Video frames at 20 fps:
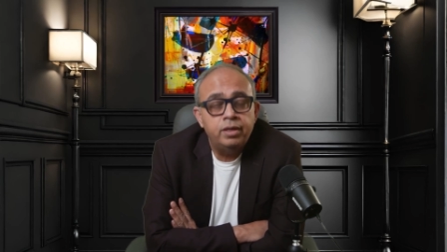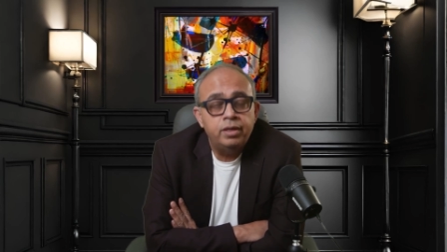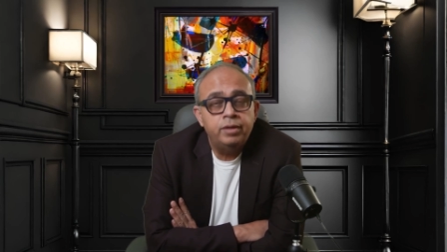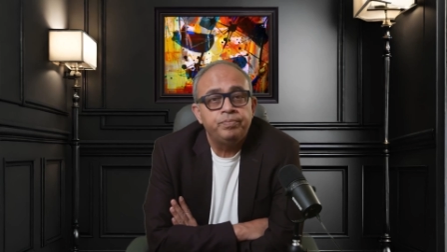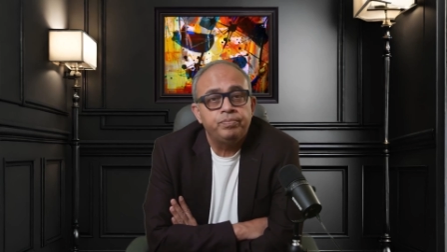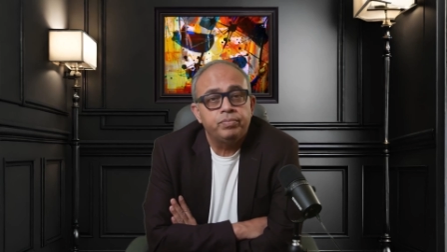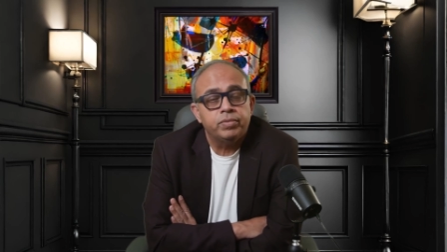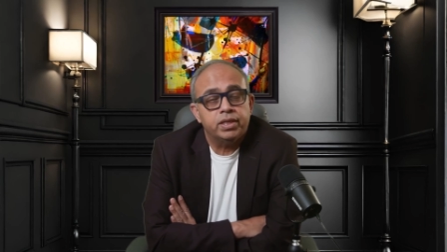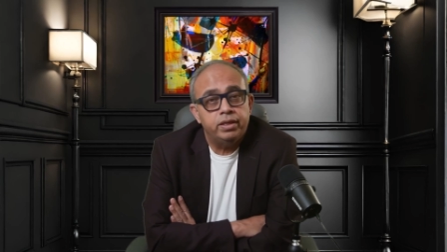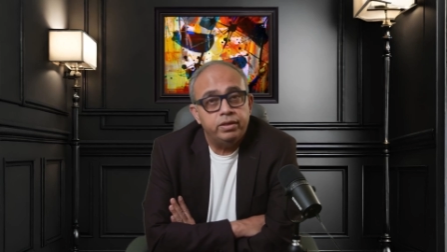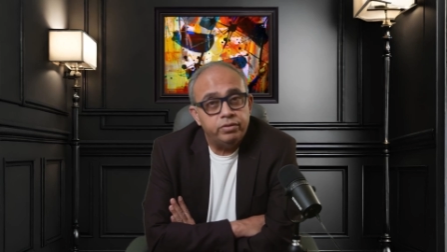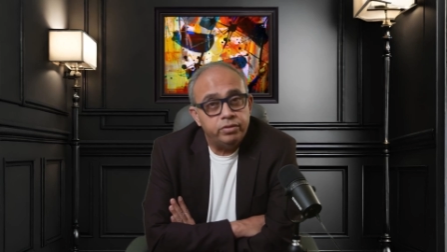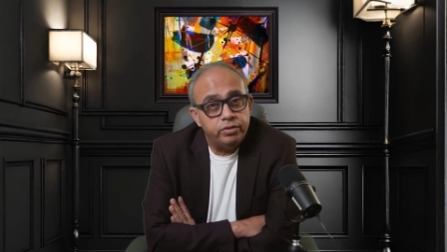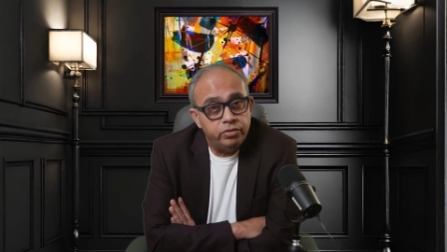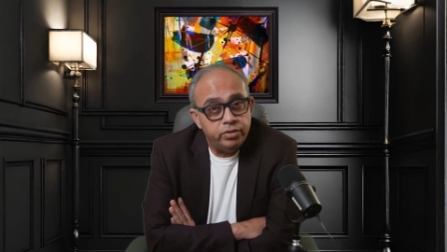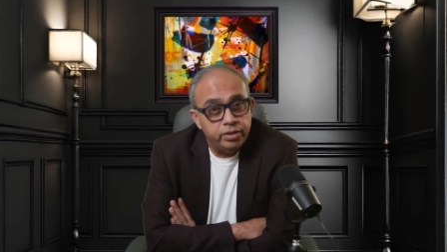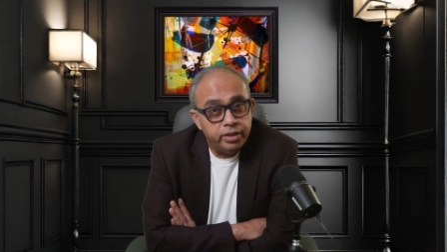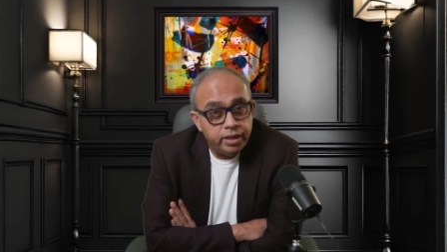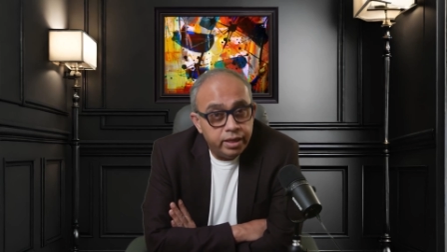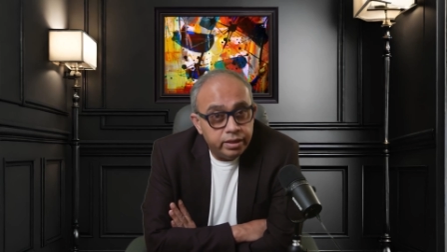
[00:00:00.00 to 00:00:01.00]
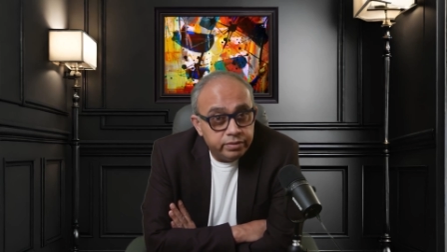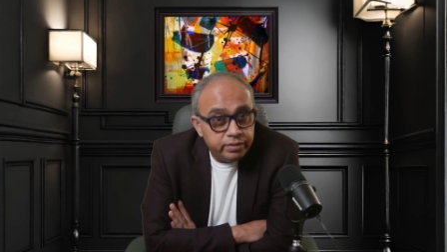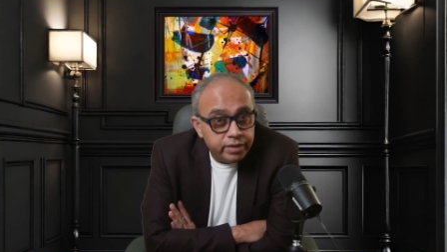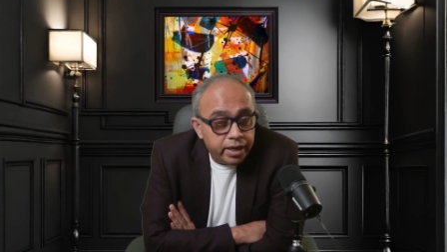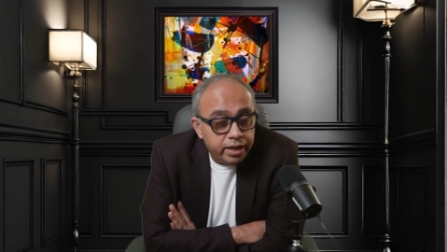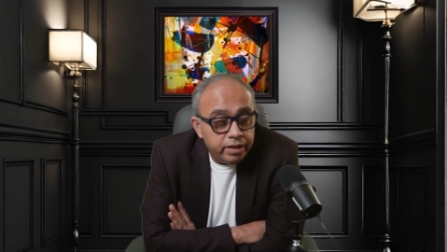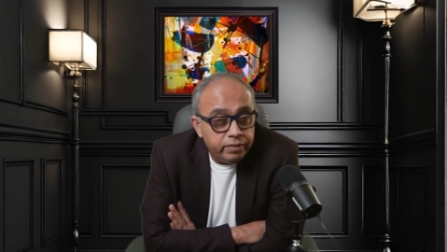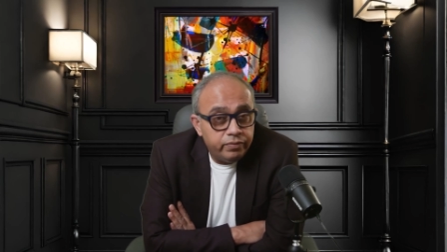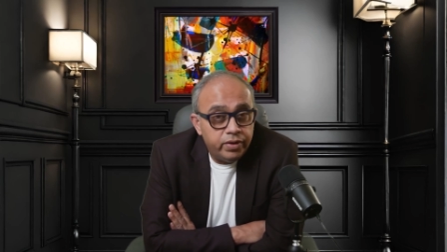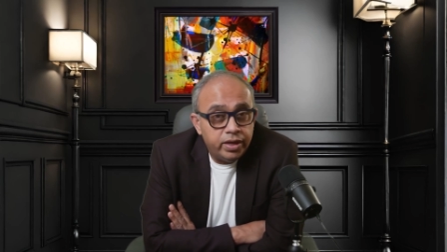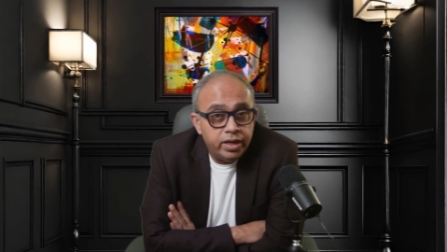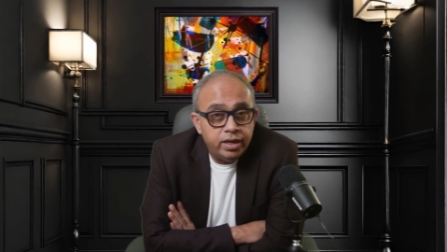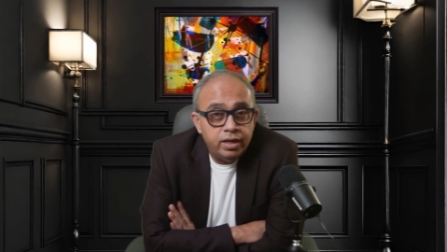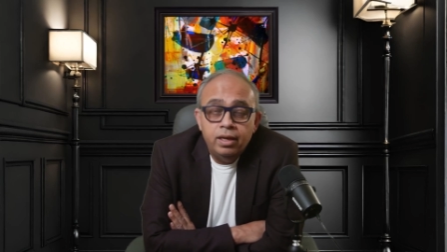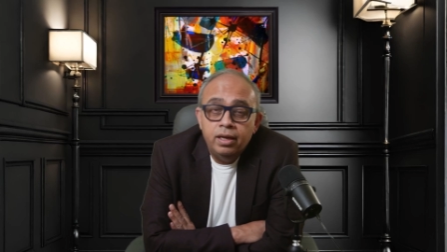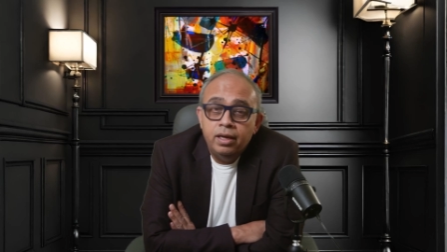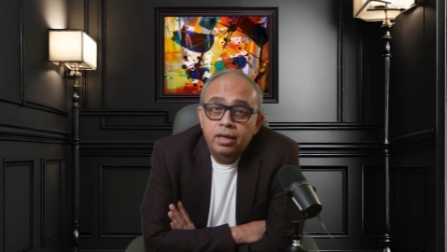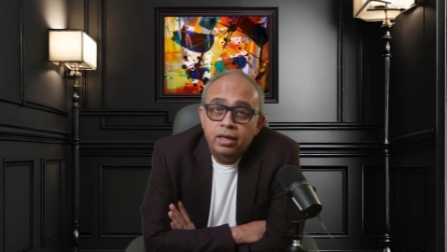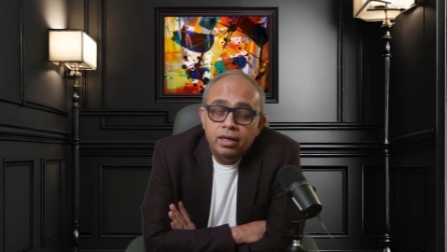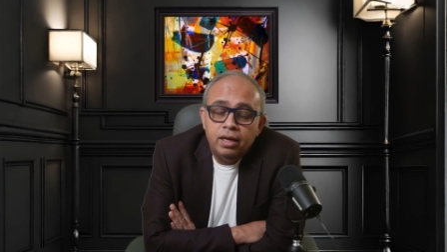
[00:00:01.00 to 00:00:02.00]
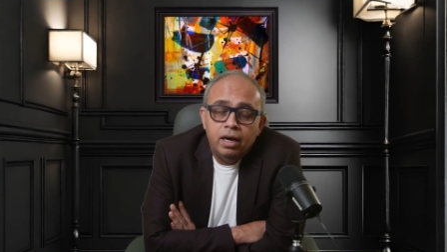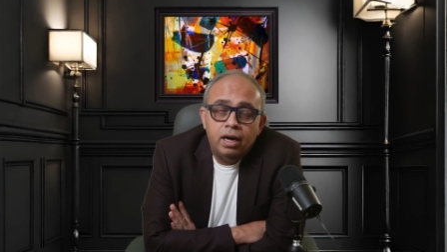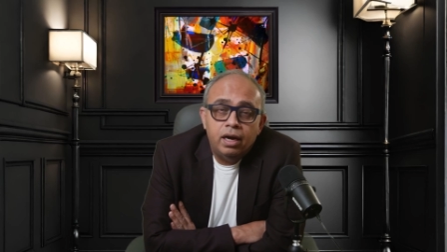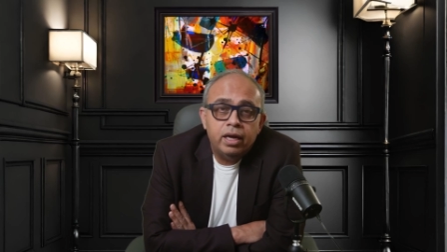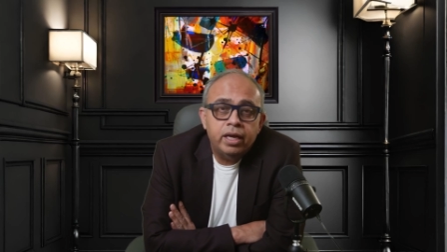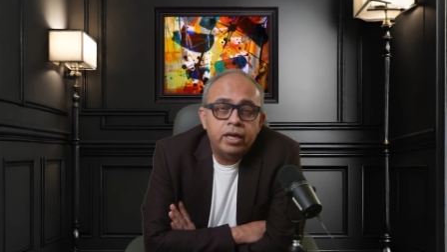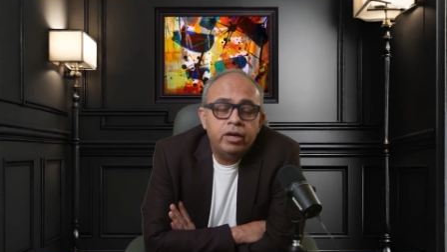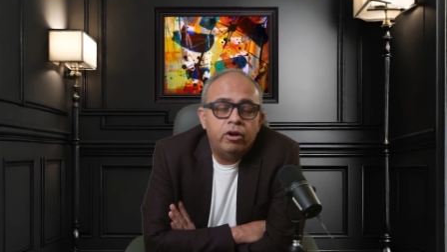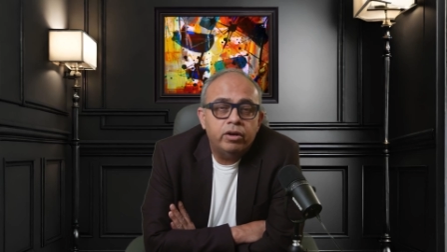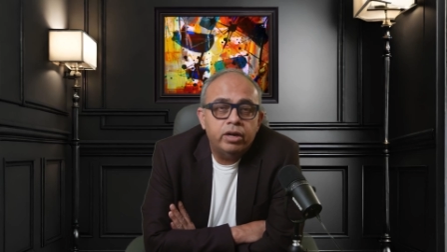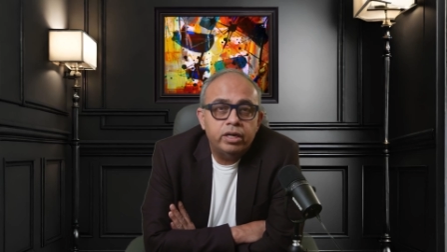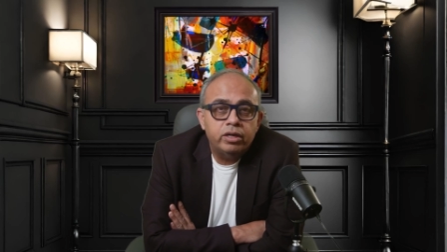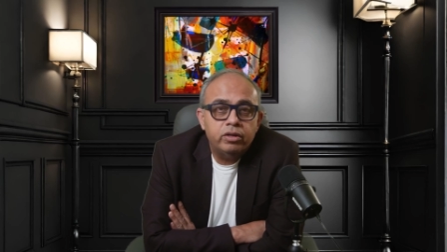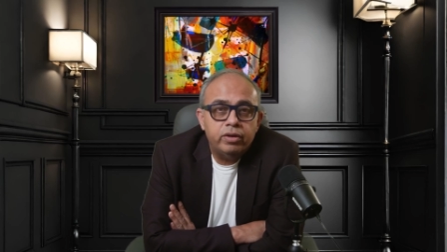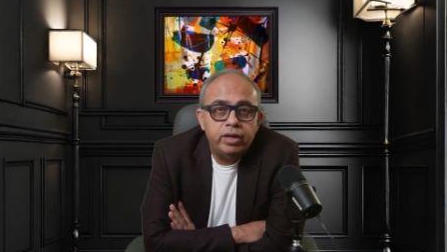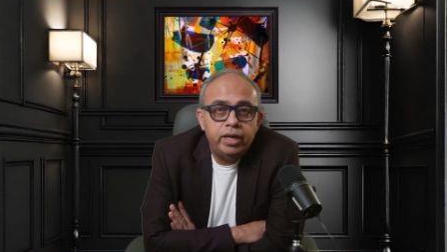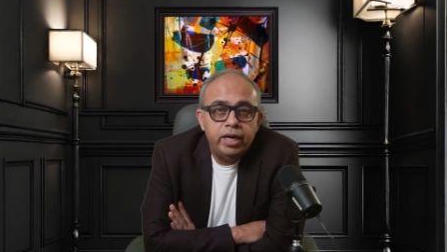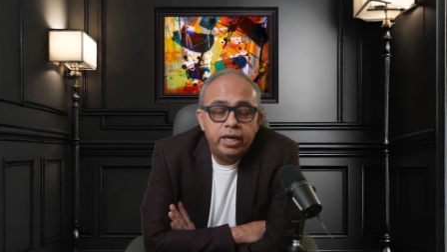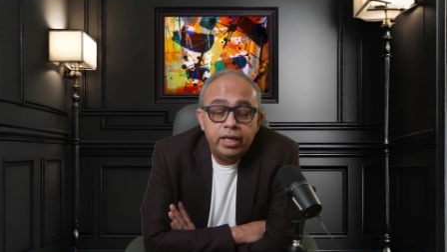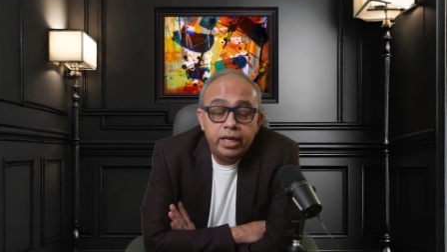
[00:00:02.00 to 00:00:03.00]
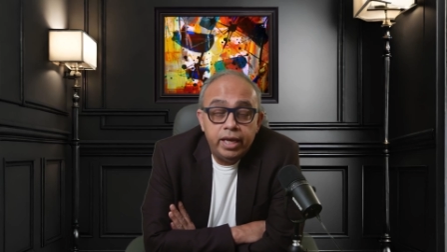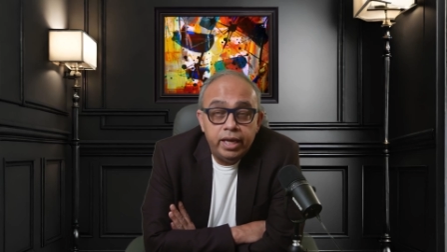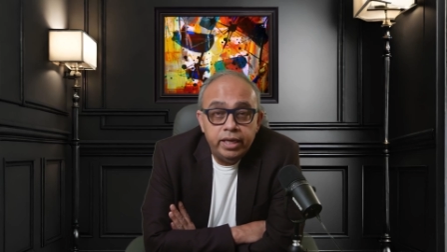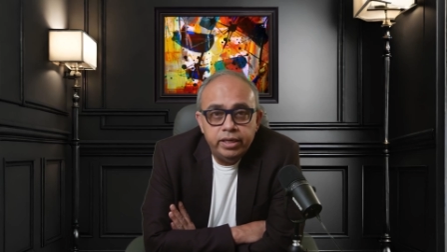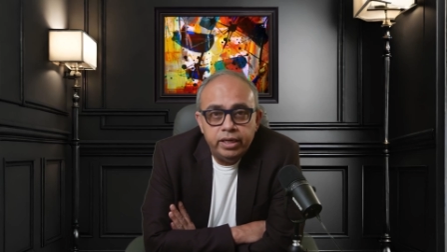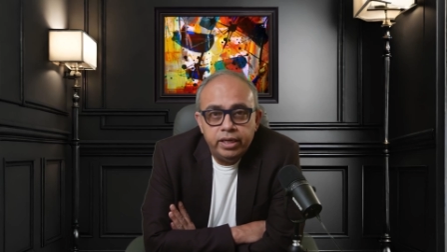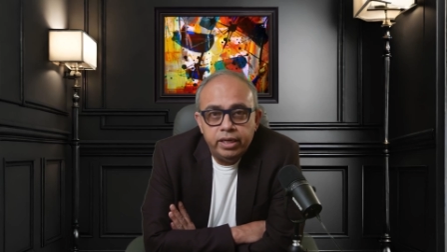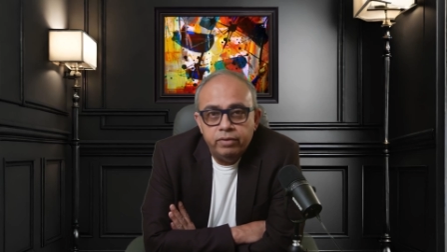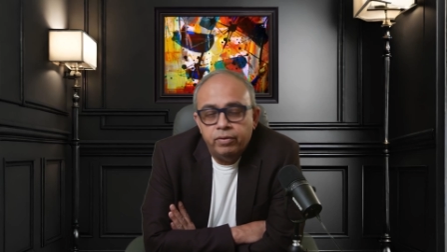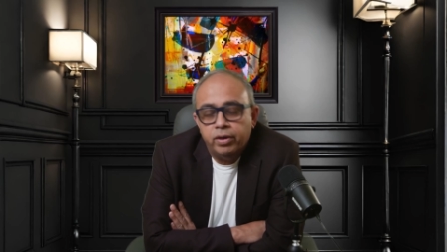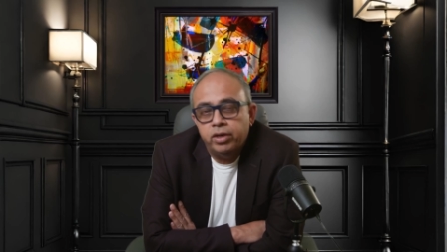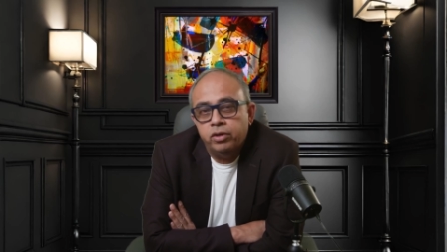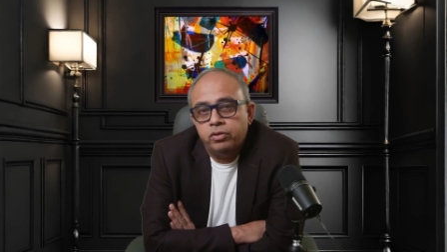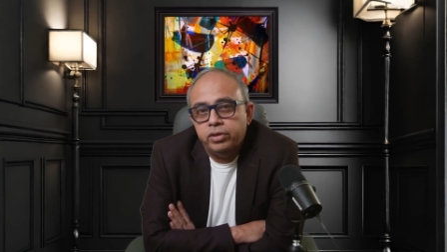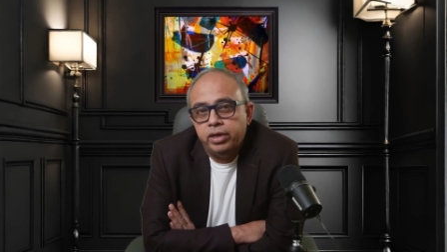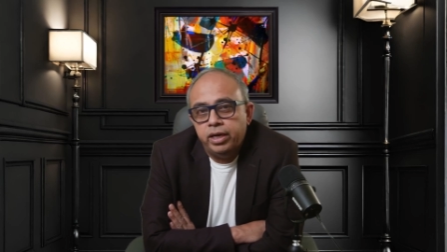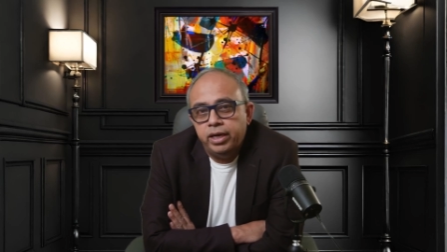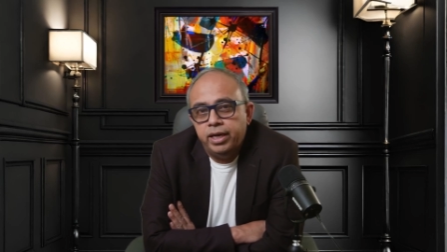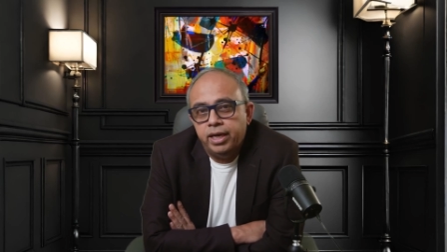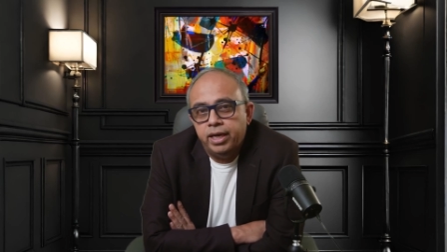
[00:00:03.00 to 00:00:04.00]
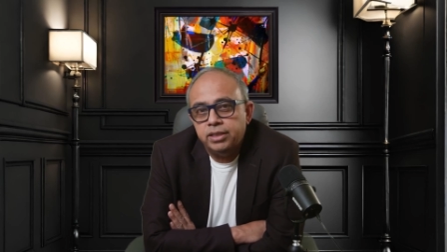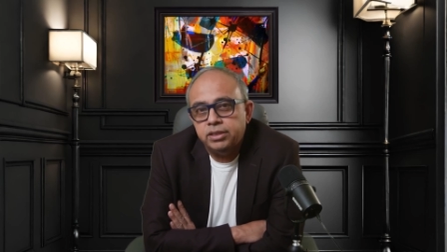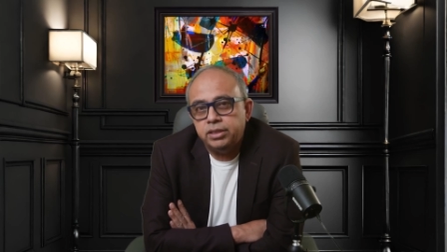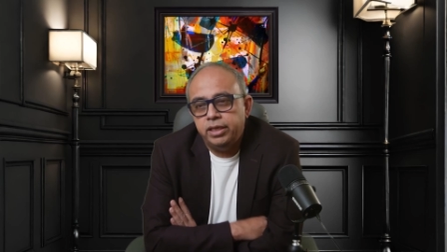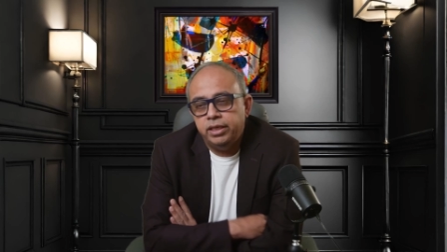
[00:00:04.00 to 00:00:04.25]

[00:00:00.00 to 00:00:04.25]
is using ZFN uh, in order to create AGT103-T.